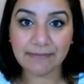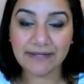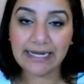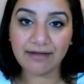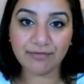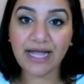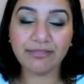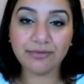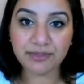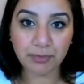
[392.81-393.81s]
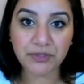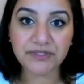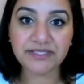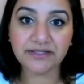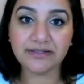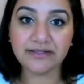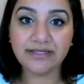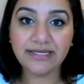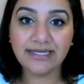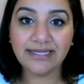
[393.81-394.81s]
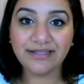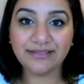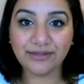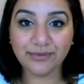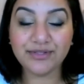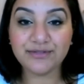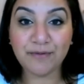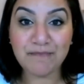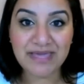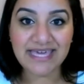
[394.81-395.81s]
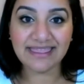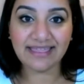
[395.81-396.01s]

but I never had the goals for me